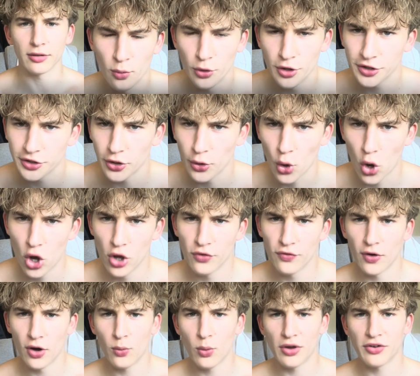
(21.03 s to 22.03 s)
I want to go
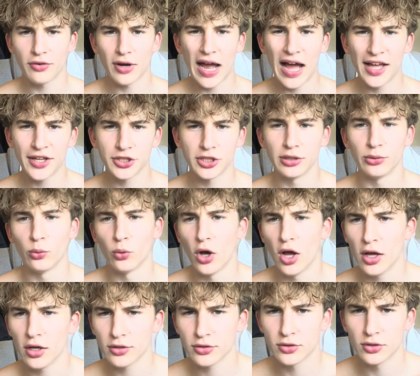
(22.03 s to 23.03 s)
over whether it actually
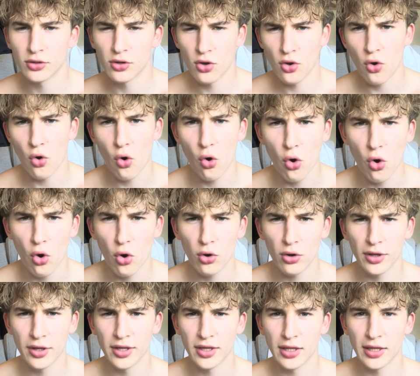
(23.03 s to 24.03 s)
worked or
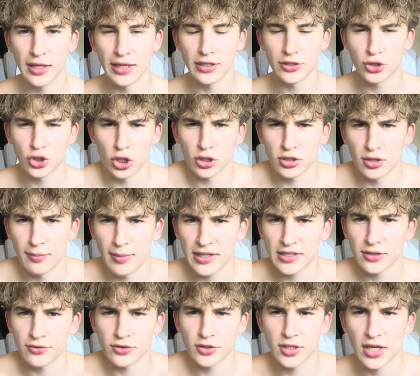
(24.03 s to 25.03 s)
it's just a
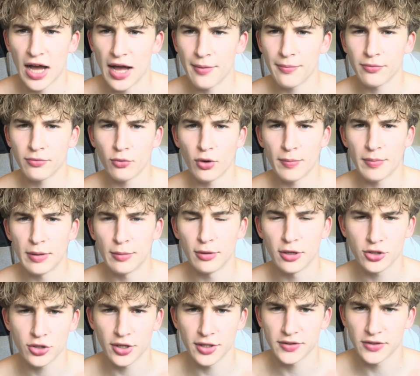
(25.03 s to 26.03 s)
massive scam where people are
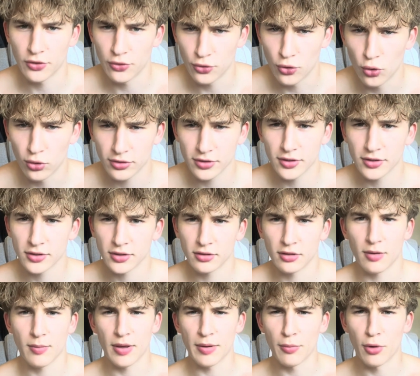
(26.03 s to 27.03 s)
trying to sell you courses
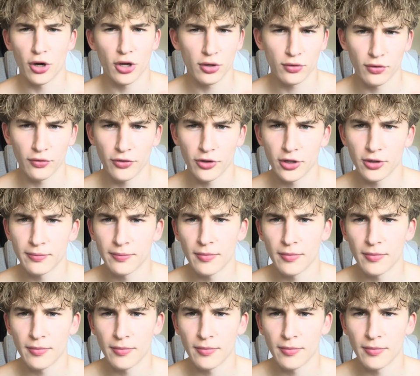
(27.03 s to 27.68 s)
and make money off of you.